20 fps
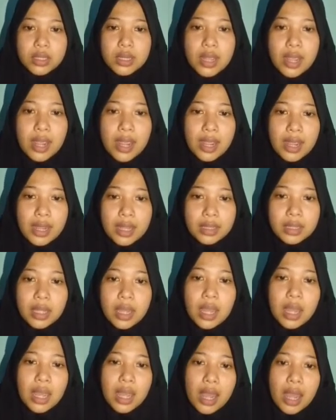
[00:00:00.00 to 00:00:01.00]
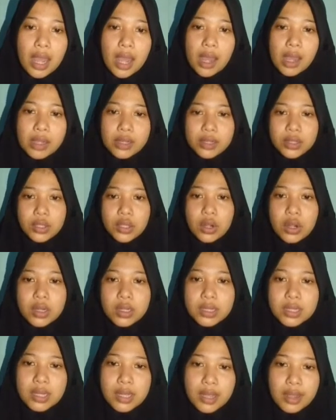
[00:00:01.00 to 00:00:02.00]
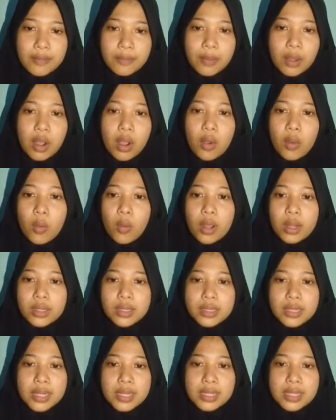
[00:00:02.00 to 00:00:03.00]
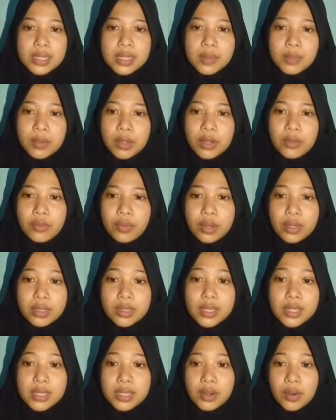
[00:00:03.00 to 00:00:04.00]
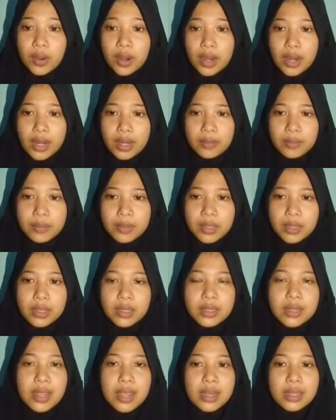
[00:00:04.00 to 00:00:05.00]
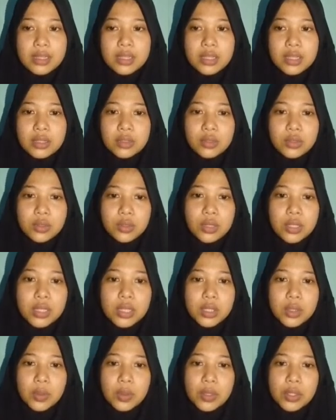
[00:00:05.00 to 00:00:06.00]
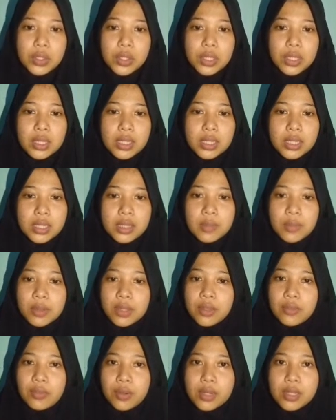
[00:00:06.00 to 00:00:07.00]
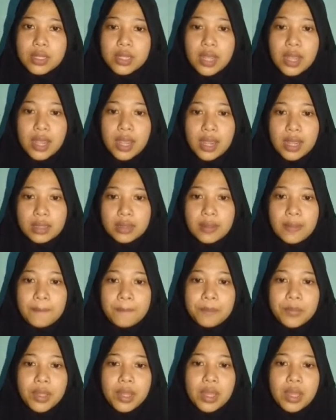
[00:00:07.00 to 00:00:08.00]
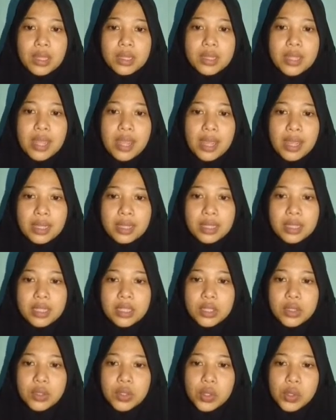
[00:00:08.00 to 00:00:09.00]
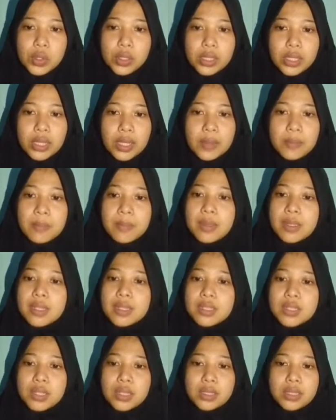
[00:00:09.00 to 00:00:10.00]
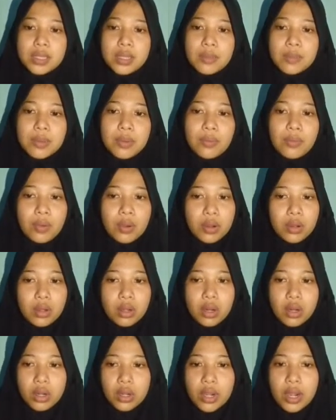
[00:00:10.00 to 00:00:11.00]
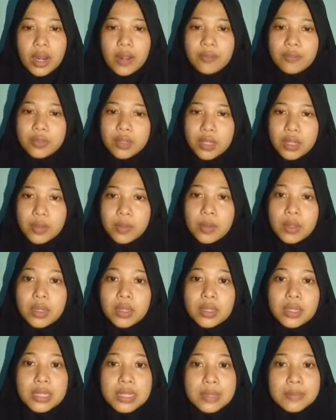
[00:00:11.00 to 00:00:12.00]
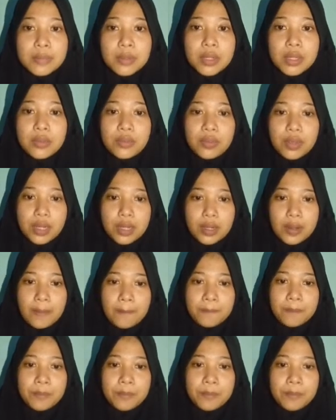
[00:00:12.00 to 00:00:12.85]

the head, ask yourself, what does the modifier describe? The answer to this question is the modifier's head. The head is usually immediately before or after the modifier.